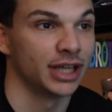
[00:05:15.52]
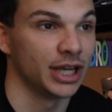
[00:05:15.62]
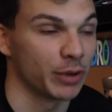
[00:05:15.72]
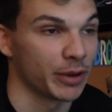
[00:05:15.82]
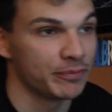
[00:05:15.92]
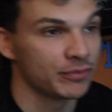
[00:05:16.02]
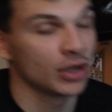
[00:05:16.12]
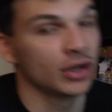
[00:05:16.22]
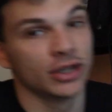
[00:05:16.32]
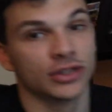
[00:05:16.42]
Anyway,
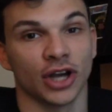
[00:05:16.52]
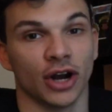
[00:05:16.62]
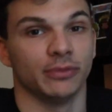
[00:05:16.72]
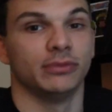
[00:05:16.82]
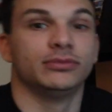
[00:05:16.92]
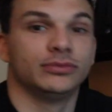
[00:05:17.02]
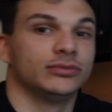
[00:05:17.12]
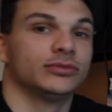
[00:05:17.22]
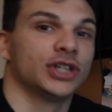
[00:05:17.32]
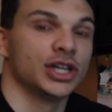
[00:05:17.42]
so
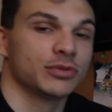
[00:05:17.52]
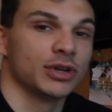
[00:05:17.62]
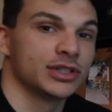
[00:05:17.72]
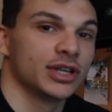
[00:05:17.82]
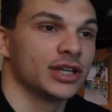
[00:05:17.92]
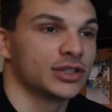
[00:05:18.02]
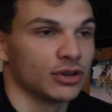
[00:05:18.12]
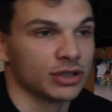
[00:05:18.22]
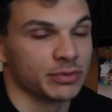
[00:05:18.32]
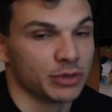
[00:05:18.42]
today's Wednesday,
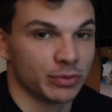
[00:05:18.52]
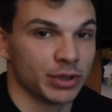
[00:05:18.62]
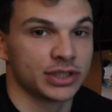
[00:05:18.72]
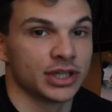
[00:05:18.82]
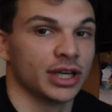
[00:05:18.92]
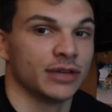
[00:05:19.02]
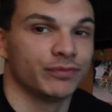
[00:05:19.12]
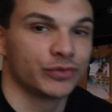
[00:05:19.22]
so it's a middle bench day.